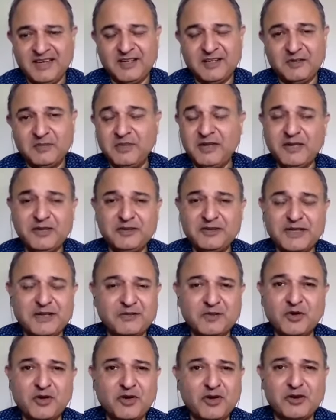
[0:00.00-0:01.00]
Many of
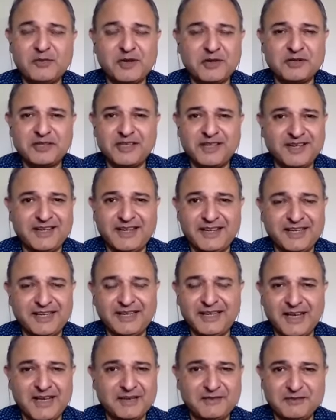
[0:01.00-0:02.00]
them go about their
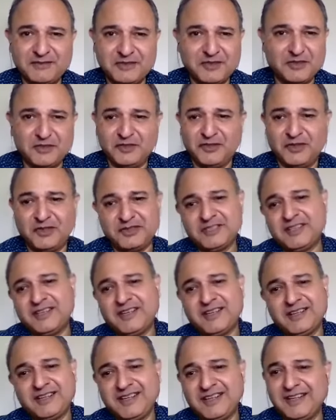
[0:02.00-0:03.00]
daily lives, you know,
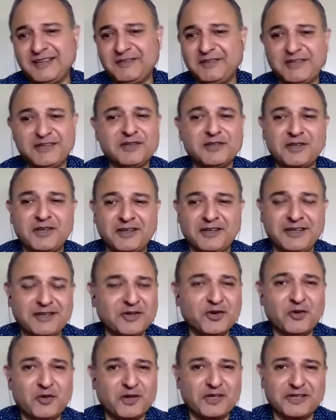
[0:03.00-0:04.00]
nonchalantly, and we don't
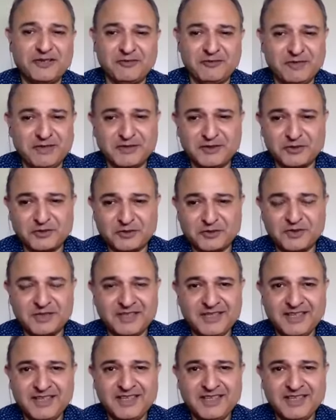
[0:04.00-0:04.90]
really know what they've been through.